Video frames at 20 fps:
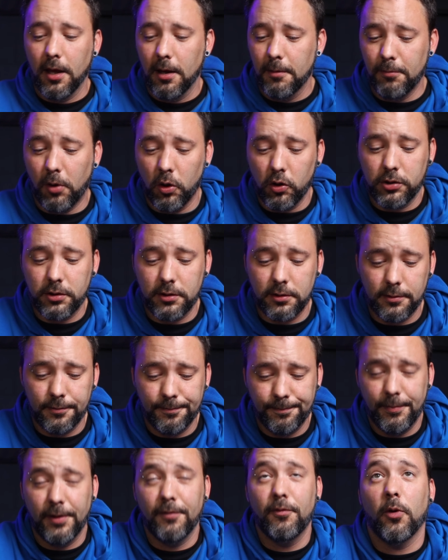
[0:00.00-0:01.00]
box
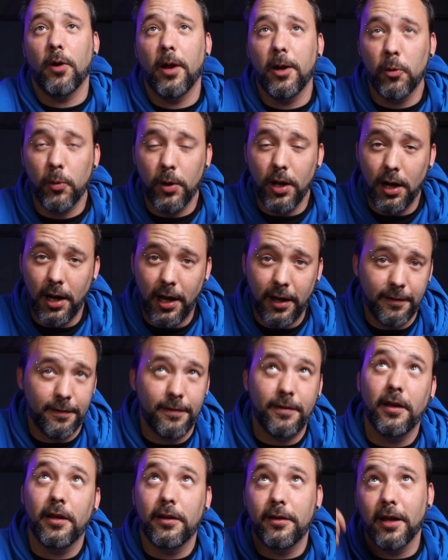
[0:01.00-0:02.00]
before I realized
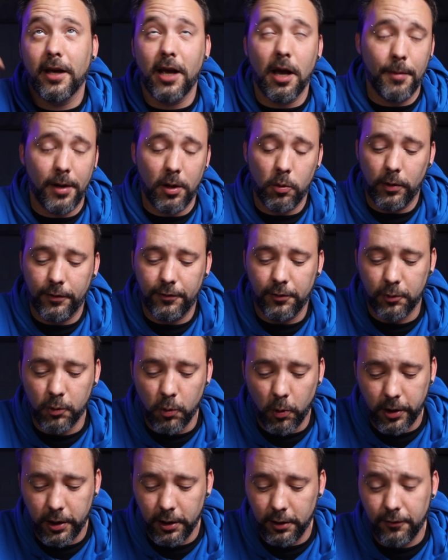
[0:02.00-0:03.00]
that the camera wasn't
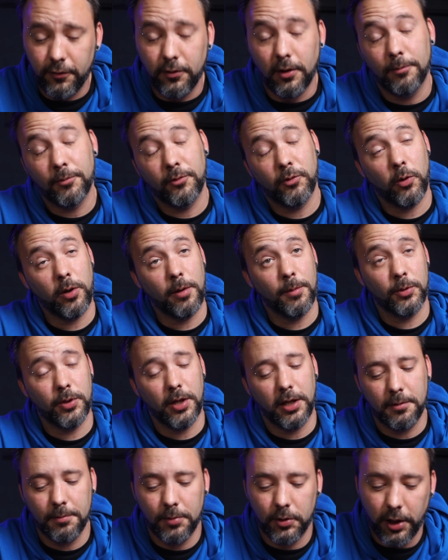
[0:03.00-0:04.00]
working, so sorry about
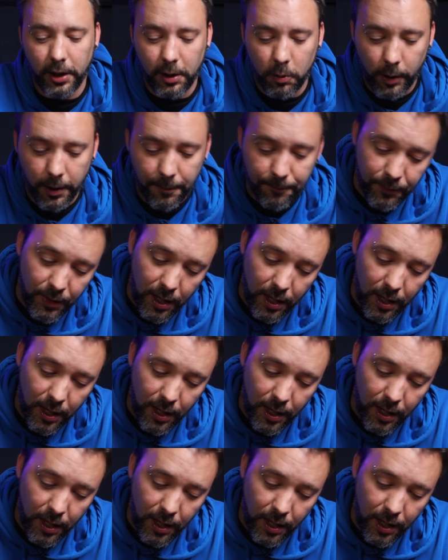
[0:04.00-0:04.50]
that, but anyway.